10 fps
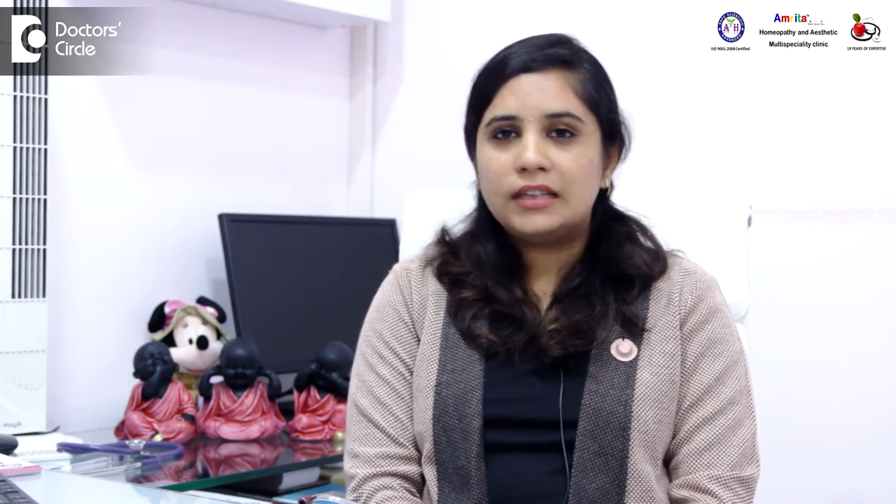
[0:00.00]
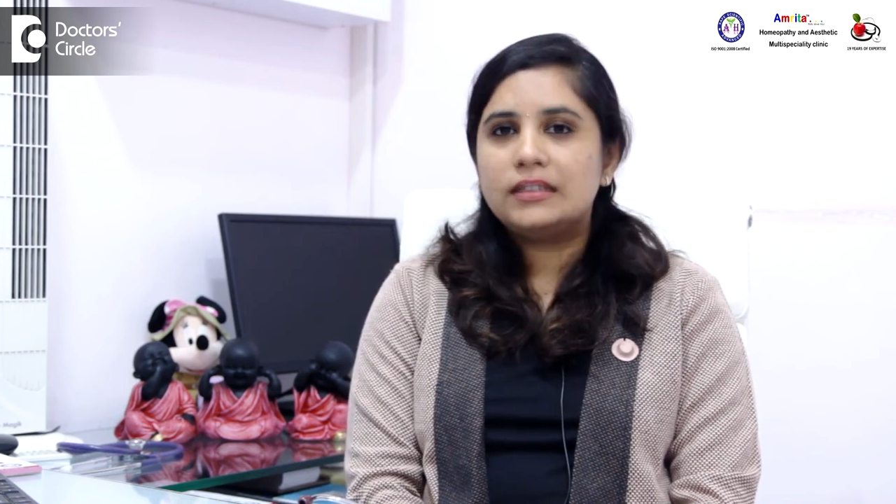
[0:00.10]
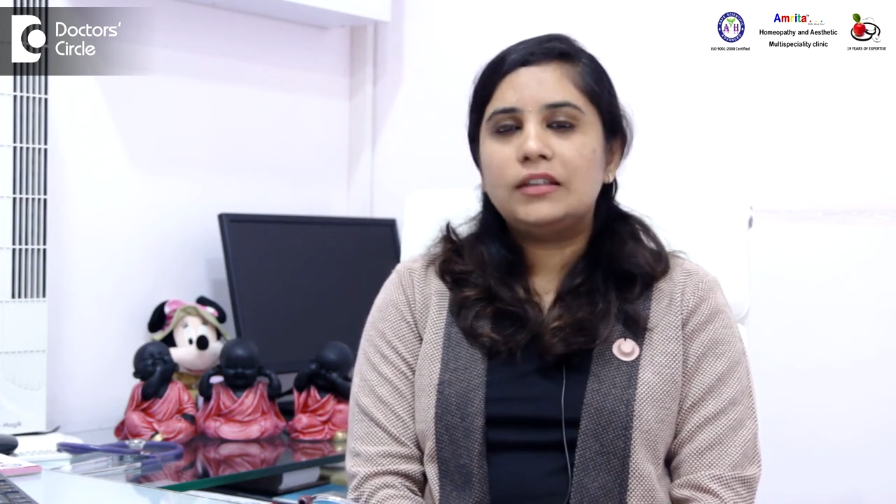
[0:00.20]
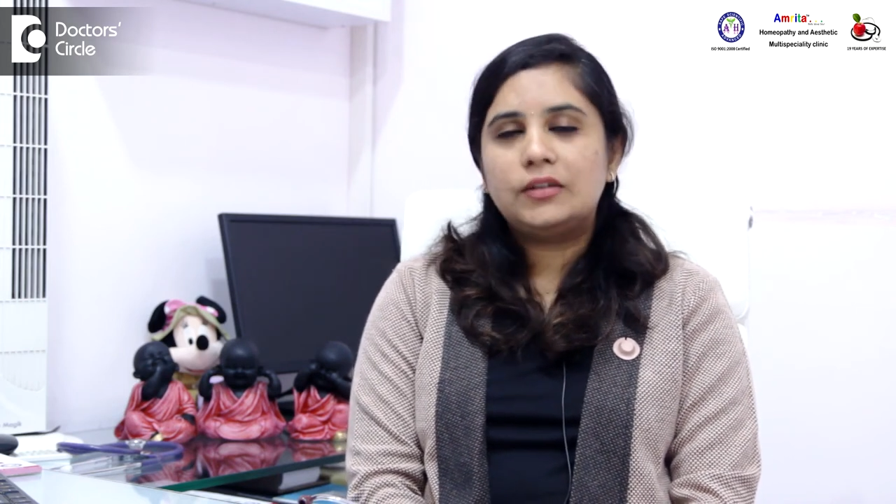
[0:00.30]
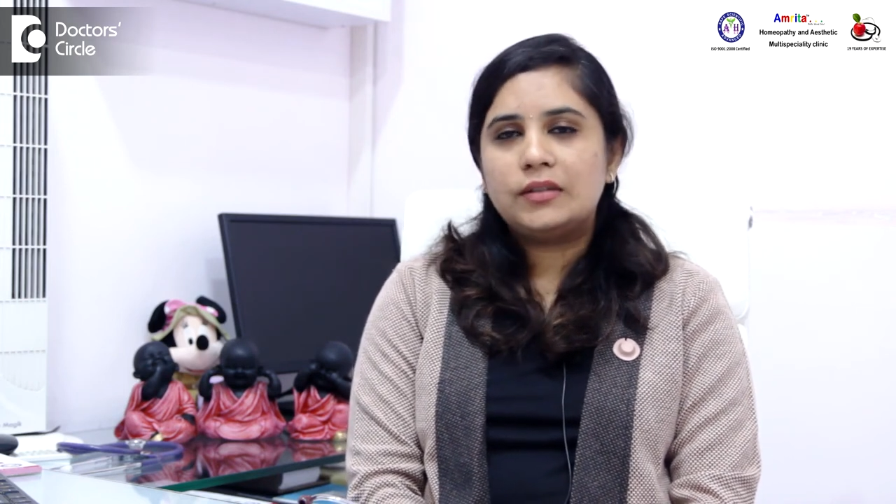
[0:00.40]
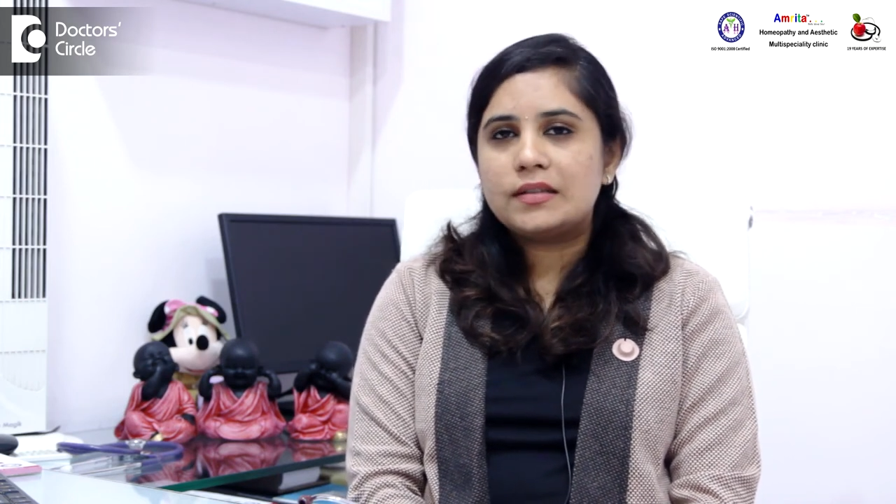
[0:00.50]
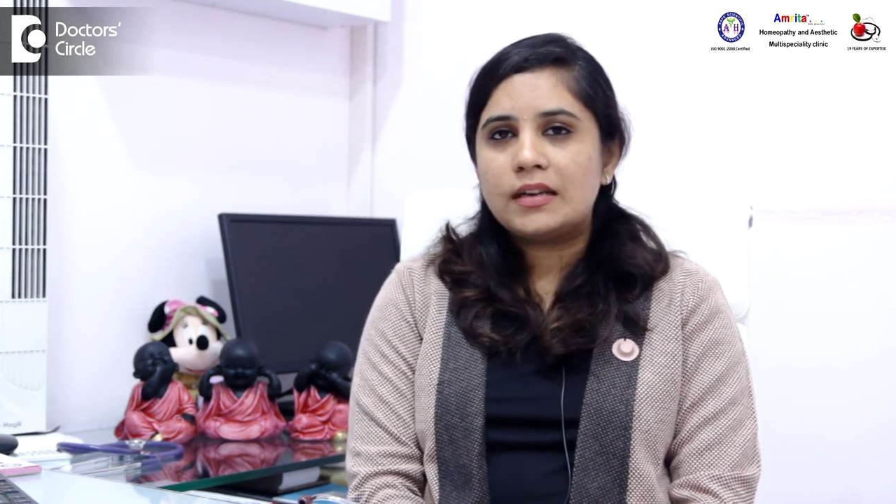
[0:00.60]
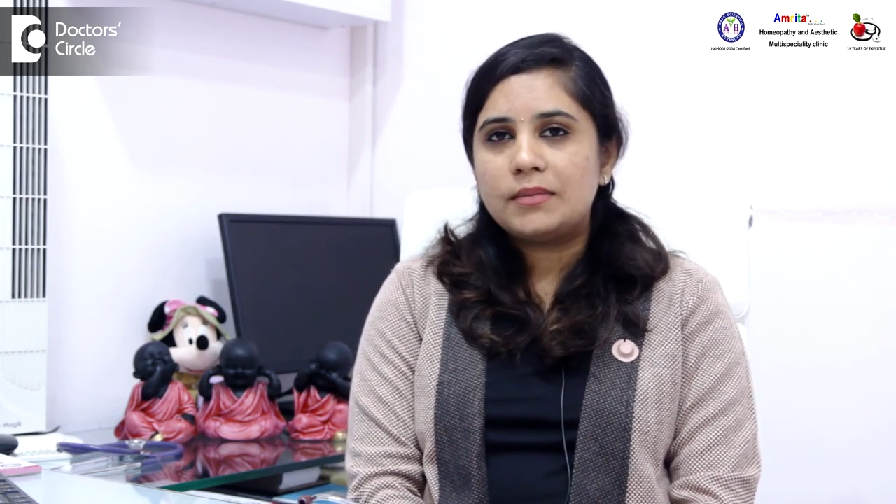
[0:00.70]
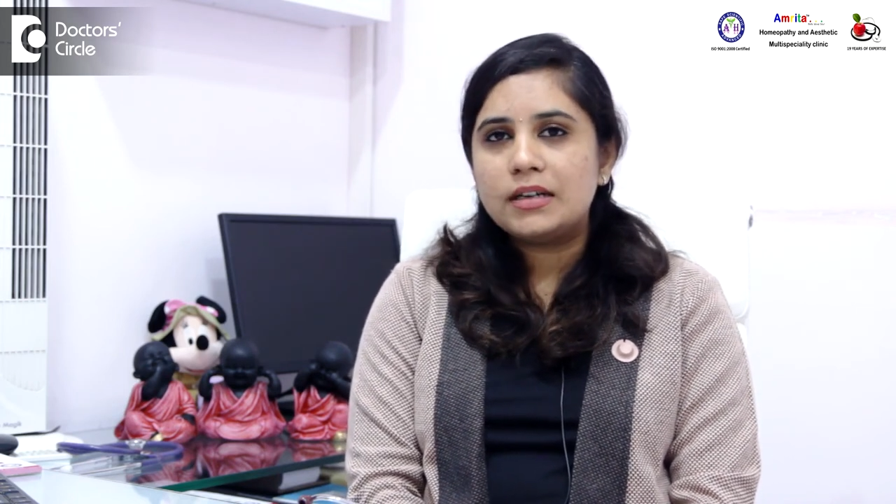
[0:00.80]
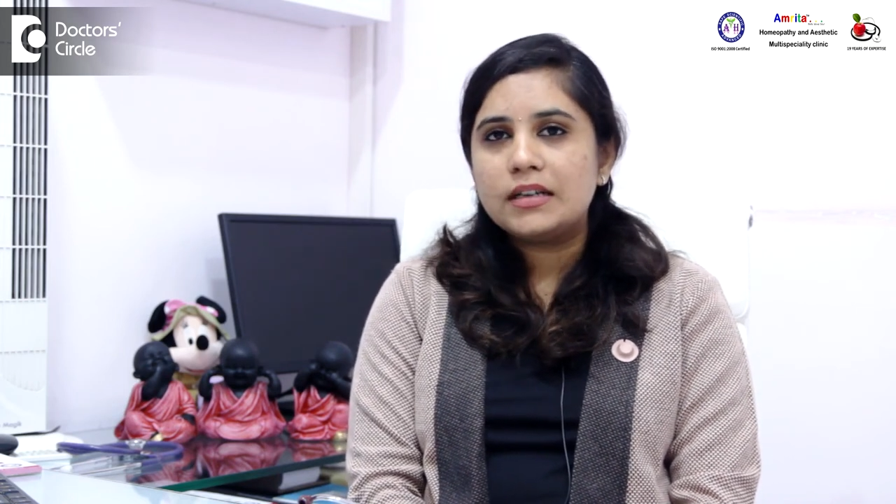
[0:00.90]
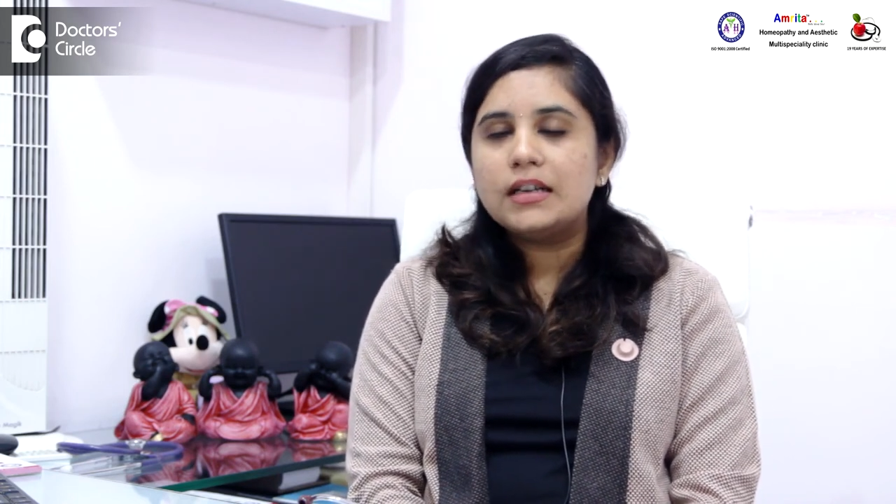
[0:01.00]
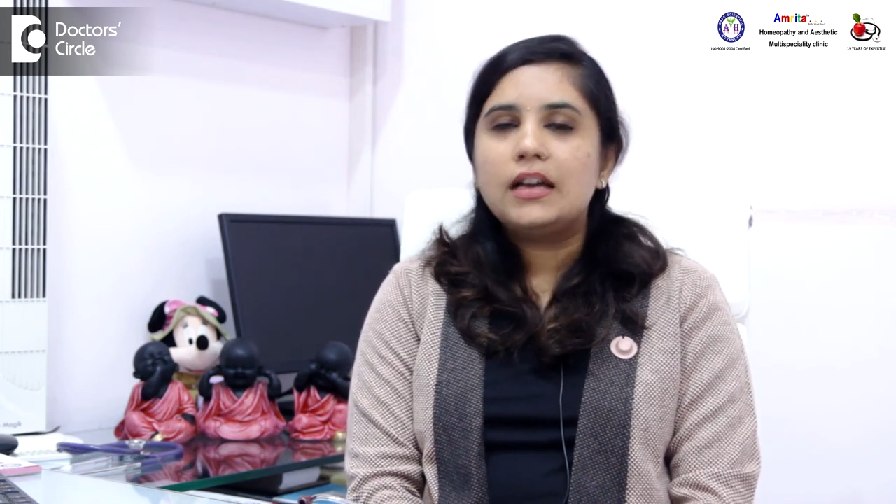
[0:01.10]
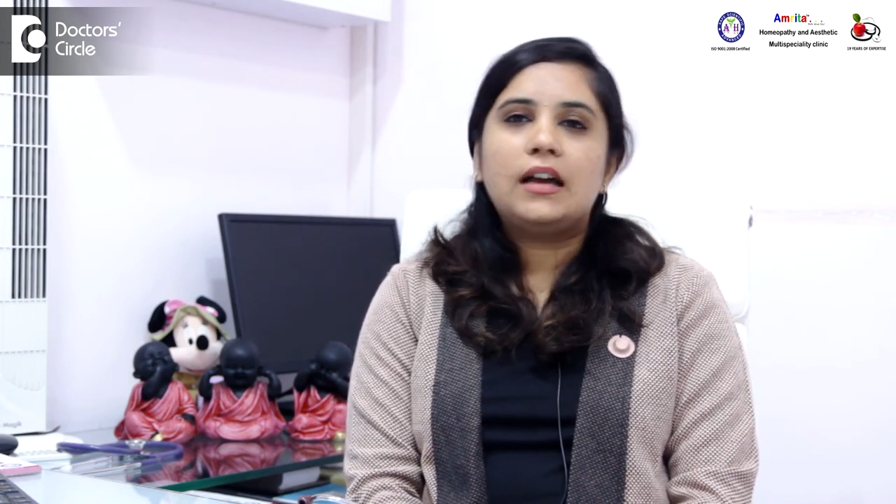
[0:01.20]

gentle on the stomach